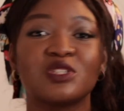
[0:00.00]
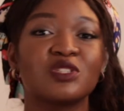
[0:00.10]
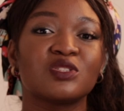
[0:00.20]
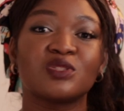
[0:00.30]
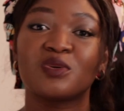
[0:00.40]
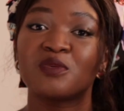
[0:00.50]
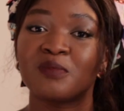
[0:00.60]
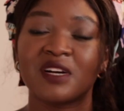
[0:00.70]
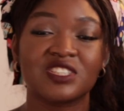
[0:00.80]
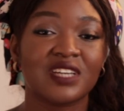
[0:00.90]
not so
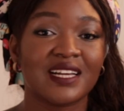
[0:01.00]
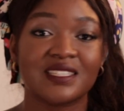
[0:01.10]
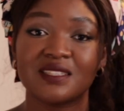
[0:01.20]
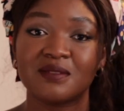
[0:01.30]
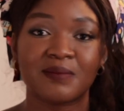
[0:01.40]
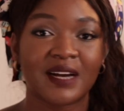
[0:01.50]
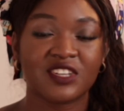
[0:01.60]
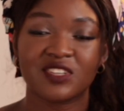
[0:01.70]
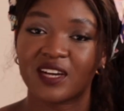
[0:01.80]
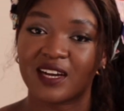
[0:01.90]
much cutting
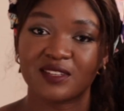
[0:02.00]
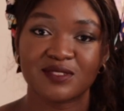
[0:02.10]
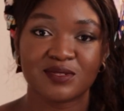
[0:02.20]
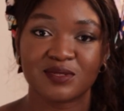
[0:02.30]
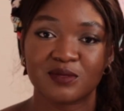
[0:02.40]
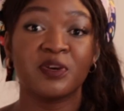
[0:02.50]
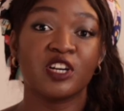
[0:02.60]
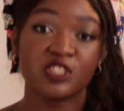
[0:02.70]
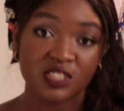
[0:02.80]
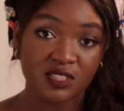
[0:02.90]
back you can do,
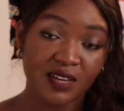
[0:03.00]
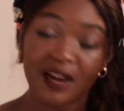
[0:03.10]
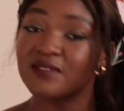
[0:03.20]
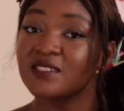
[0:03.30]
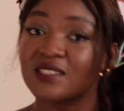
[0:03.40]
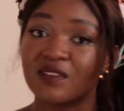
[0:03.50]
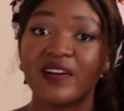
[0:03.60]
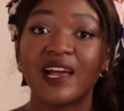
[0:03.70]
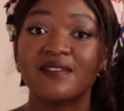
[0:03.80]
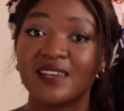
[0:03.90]
because you still have to
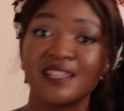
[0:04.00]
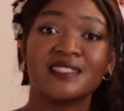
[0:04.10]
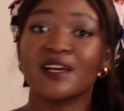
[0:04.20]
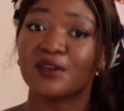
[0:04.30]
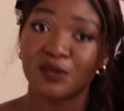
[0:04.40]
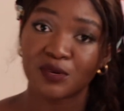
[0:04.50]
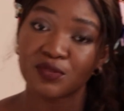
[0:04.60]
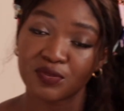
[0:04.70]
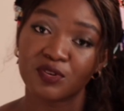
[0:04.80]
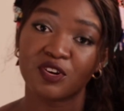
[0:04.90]
survive, eat, and go
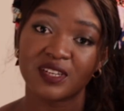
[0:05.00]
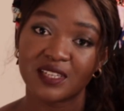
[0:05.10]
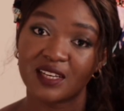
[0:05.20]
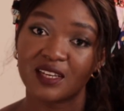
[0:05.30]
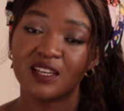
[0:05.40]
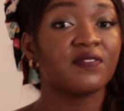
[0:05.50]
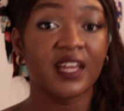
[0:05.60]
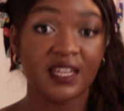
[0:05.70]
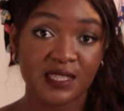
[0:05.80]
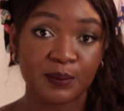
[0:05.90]
through your day. If
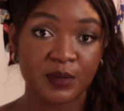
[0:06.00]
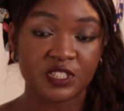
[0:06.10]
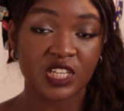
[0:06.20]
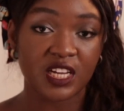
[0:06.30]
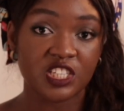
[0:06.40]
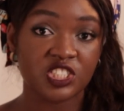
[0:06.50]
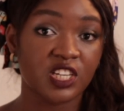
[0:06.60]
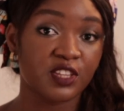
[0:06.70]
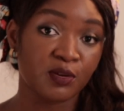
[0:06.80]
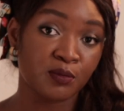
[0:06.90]
that is a bit
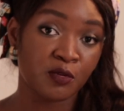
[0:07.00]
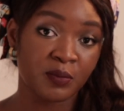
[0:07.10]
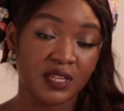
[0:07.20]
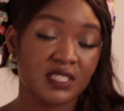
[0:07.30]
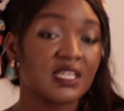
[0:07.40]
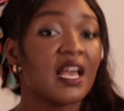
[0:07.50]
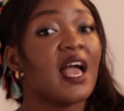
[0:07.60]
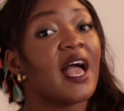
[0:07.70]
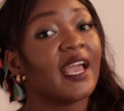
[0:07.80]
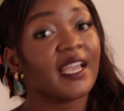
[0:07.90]
challenging at the moment,
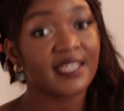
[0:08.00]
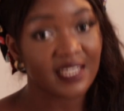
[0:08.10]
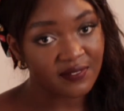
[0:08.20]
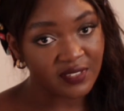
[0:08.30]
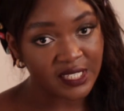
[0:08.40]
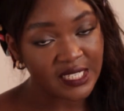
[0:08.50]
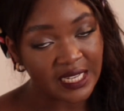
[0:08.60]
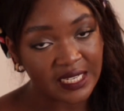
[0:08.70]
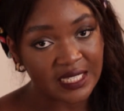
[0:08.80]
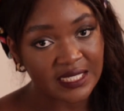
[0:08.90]
I can definitely
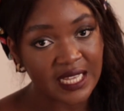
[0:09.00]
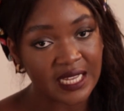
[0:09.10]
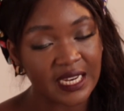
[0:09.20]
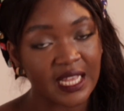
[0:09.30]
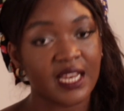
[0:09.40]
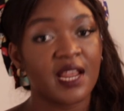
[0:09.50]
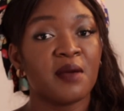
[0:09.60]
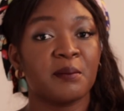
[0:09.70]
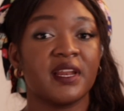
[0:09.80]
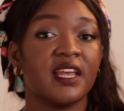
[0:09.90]
understand that.
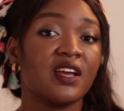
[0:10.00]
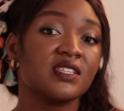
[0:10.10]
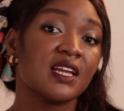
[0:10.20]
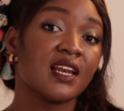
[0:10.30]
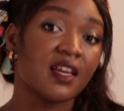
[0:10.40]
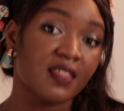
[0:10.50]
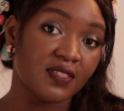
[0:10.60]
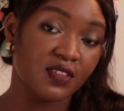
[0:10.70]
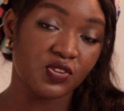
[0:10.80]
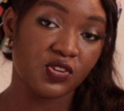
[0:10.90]
But here's
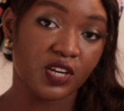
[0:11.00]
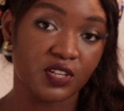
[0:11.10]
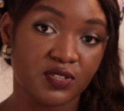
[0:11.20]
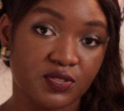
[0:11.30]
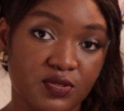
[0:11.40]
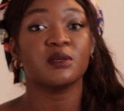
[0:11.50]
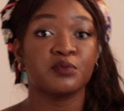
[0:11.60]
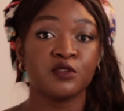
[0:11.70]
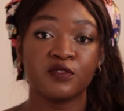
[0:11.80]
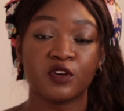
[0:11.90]
another thing you can do:
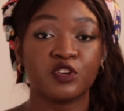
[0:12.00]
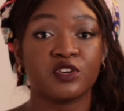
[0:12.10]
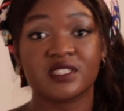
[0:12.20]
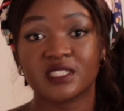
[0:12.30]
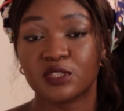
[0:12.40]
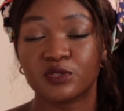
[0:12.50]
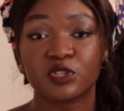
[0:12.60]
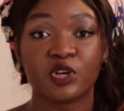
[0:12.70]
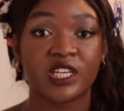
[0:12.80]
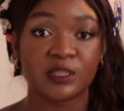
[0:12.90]
improve on your
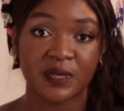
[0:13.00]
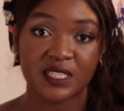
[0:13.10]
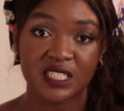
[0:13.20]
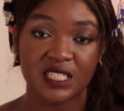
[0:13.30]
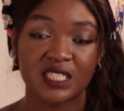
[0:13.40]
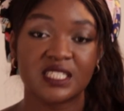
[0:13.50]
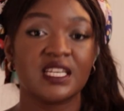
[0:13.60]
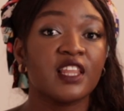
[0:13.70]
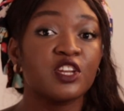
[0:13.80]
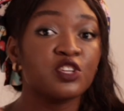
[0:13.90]
skills or expertise,
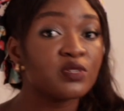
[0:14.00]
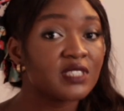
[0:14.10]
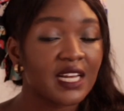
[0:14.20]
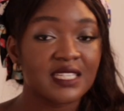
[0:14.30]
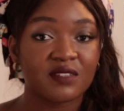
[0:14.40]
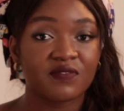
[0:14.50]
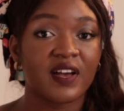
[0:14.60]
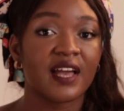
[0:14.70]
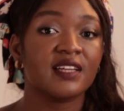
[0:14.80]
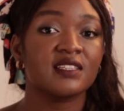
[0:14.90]
and then use that to
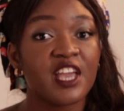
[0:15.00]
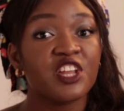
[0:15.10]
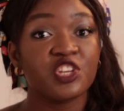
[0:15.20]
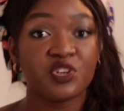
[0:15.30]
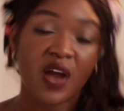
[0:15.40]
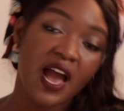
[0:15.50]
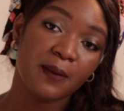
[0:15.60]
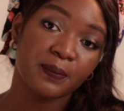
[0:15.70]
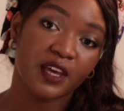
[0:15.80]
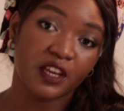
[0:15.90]
find a new
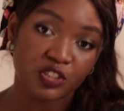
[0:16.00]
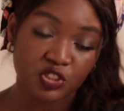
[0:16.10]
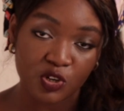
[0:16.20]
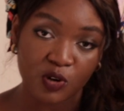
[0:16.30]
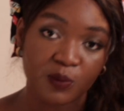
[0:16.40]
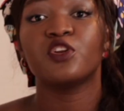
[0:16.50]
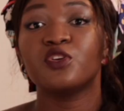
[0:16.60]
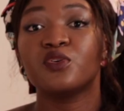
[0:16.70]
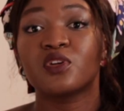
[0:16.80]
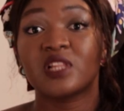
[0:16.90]
high-paying job or
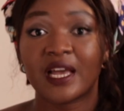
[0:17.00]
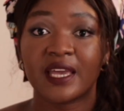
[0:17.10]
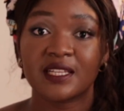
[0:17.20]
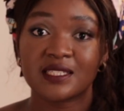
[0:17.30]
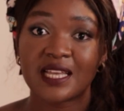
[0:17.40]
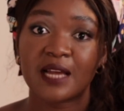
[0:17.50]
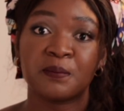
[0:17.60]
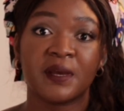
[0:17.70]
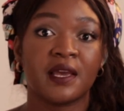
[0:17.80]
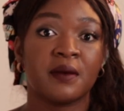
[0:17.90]
new clients
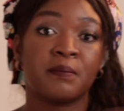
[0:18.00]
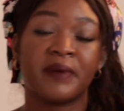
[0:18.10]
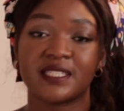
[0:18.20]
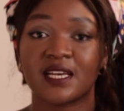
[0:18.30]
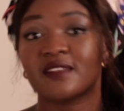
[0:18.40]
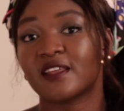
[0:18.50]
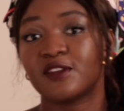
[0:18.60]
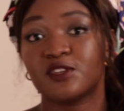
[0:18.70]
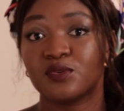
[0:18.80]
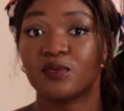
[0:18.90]
that pay better
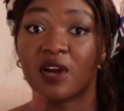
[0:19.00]
than you